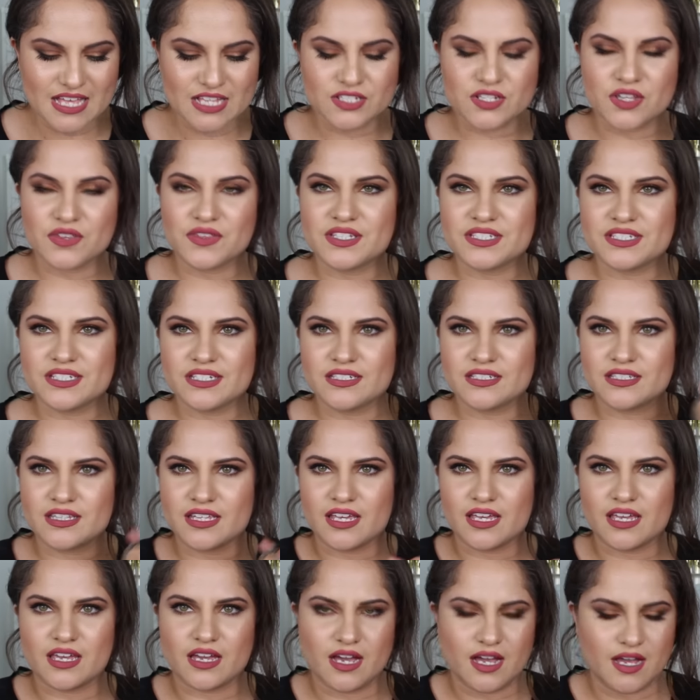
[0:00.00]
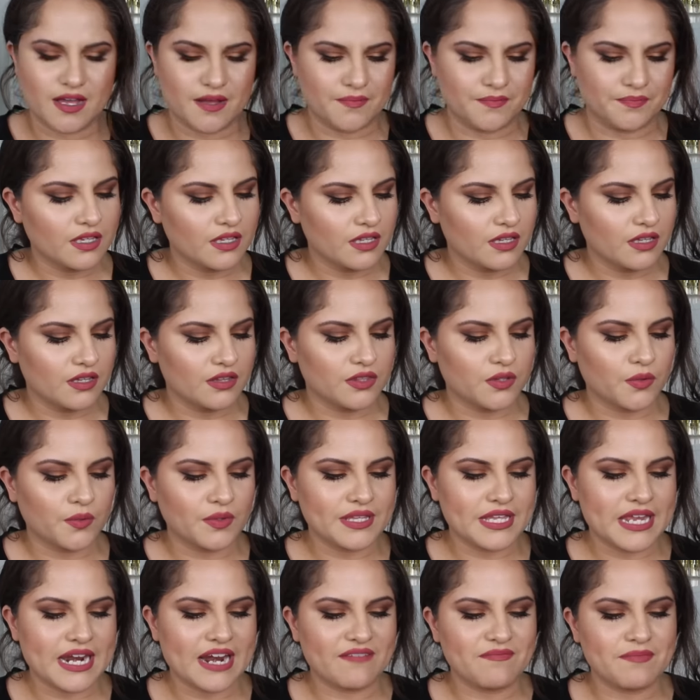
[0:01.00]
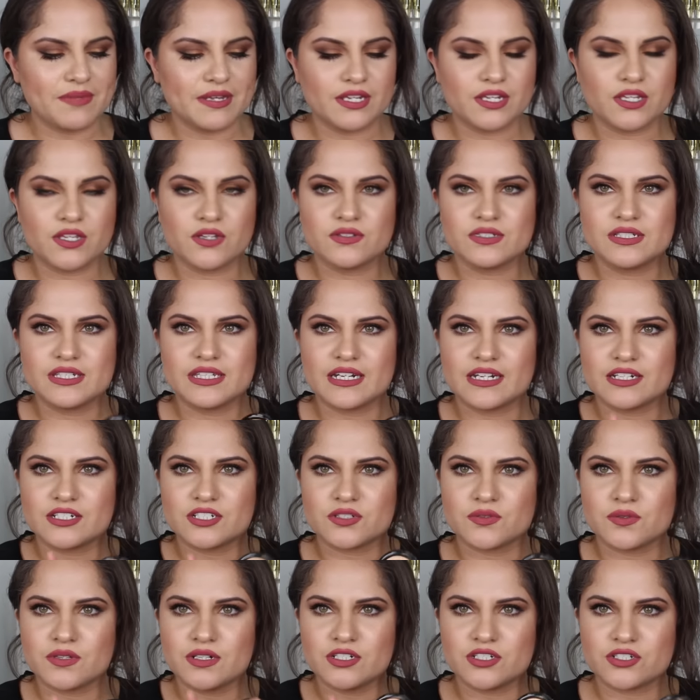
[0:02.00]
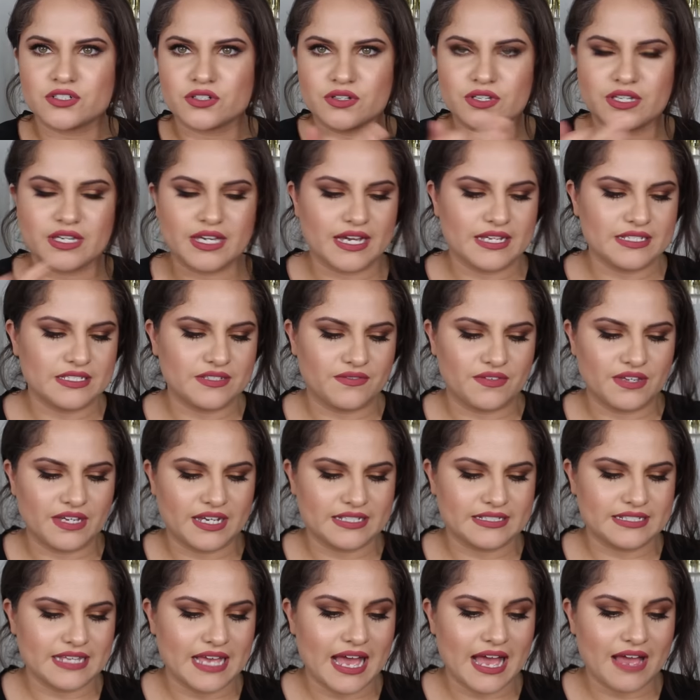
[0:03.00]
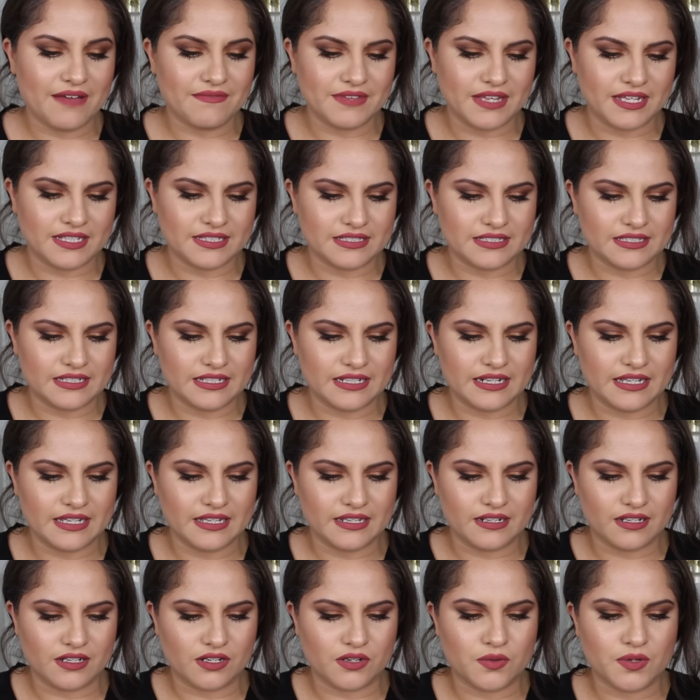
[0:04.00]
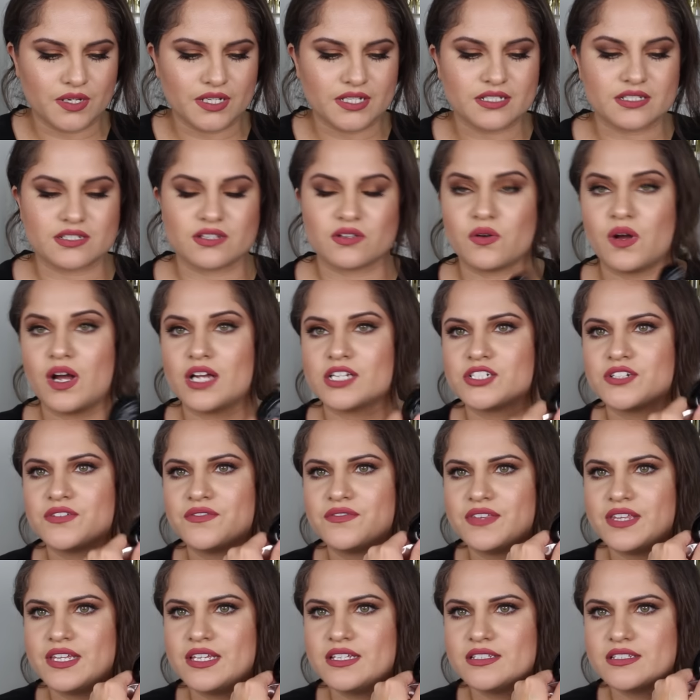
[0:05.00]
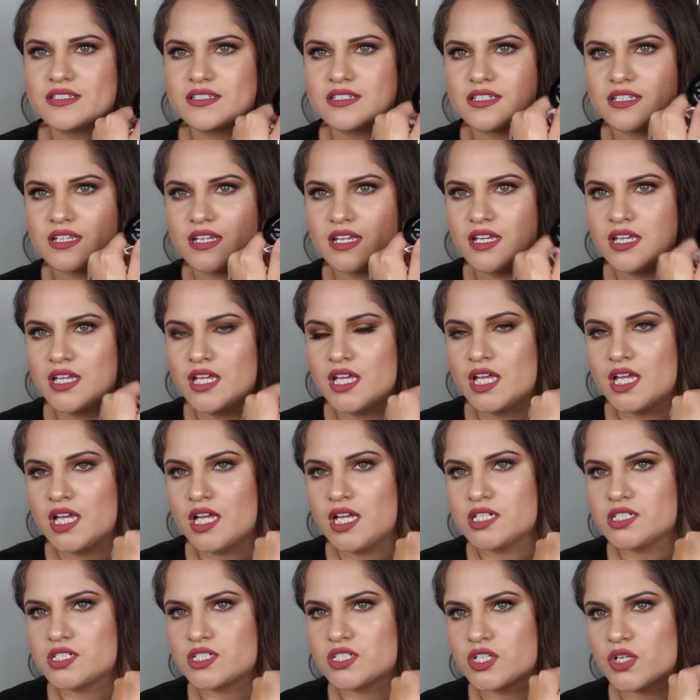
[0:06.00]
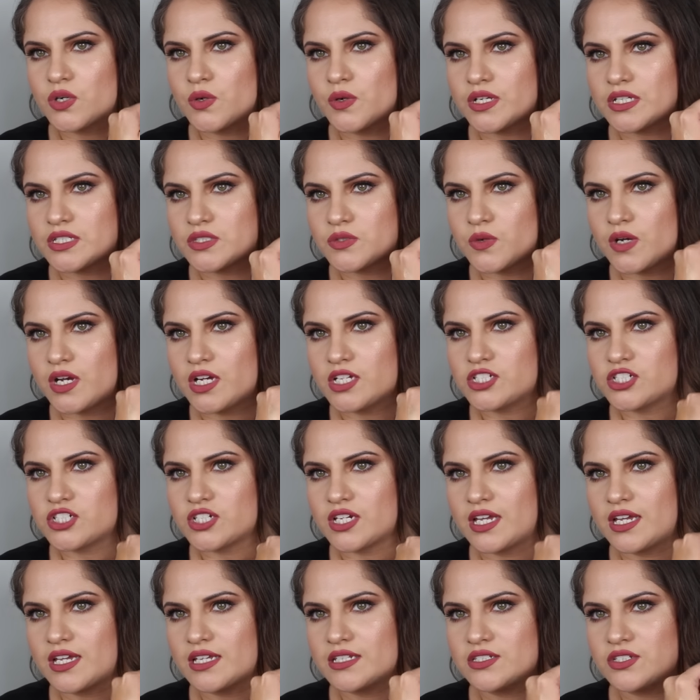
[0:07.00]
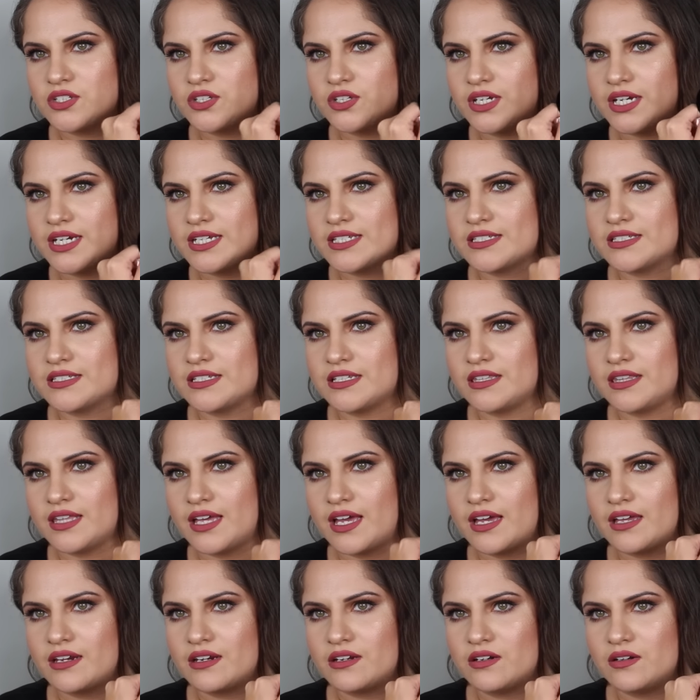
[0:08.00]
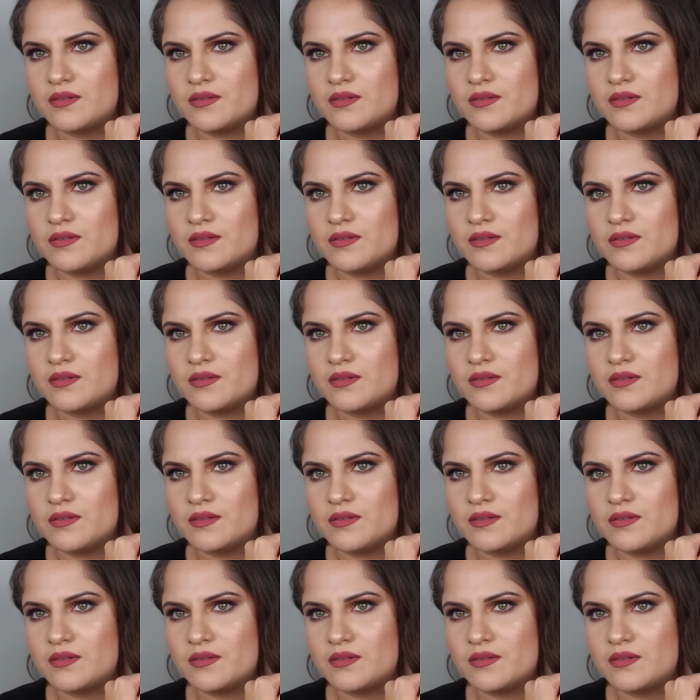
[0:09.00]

So this is the um, the one that I've been using. I just want to show you guys if you guys have not seen it. A quick swatch of this. Just a quick swatch. Do you guys see that?